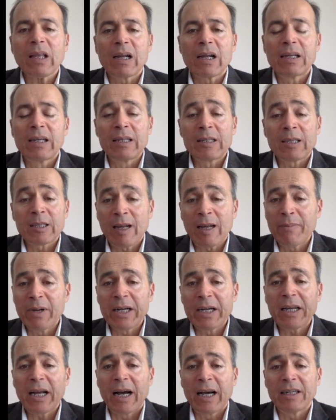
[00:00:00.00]
In
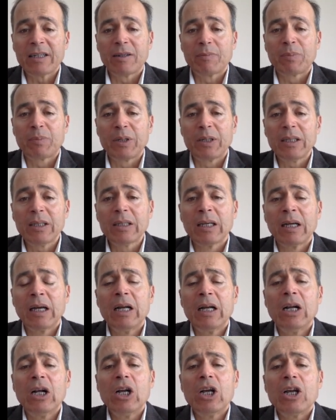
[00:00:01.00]
summary, I repeat,
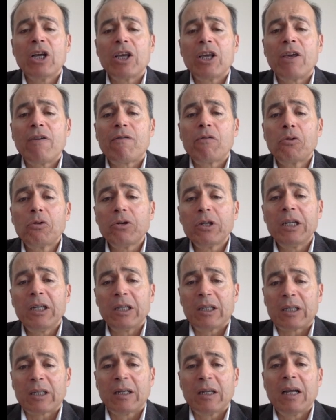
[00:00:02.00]
if you
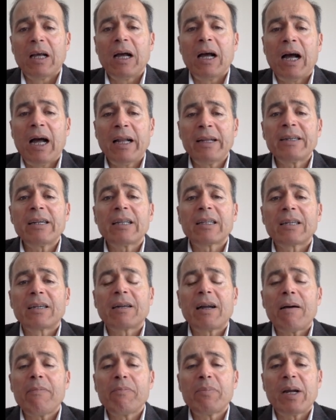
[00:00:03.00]
eat 100
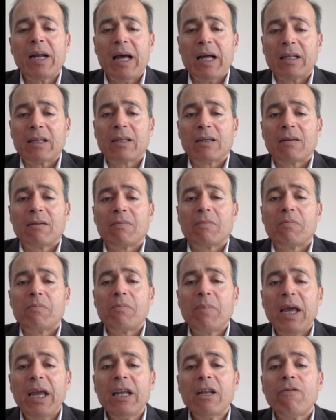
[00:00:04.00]
gram bread
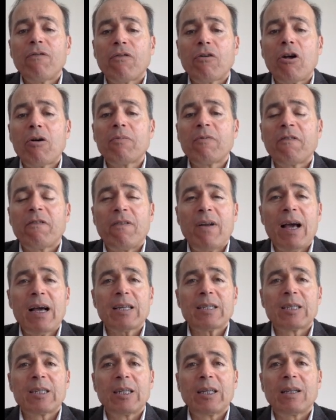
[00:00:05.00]
made from
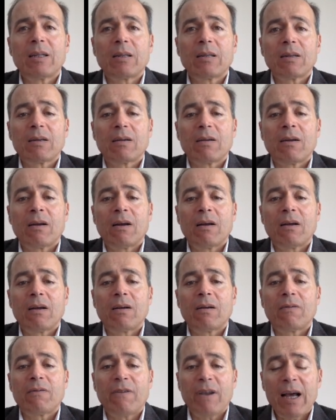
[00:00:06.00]
flaxseed
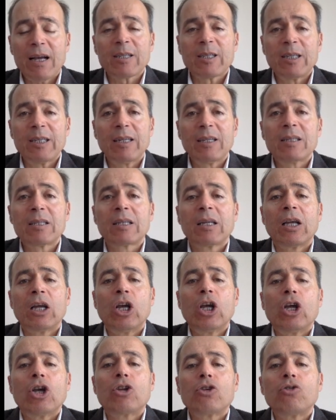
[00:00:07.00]
flax seeds,
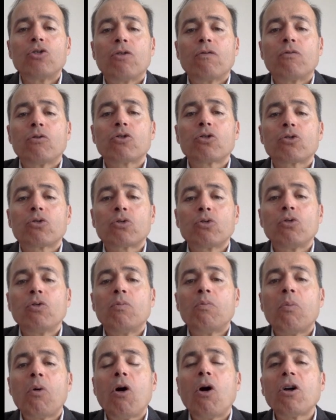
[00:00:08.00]
you would do
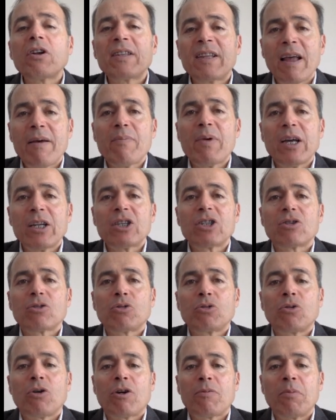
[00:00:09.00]
more damage to
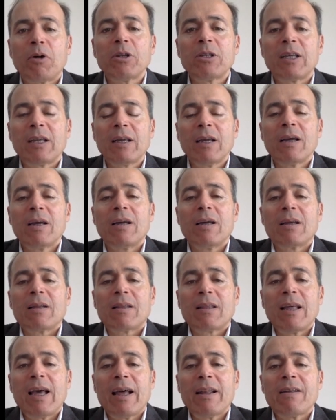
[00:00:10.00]
your body
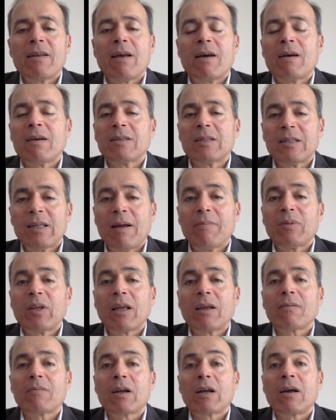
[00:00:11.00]
than
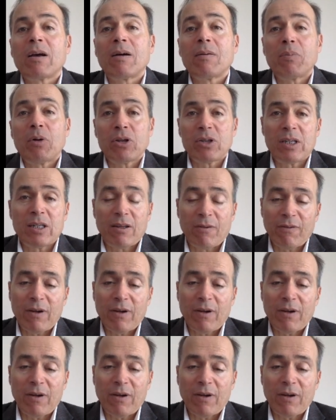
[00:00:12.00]
something positive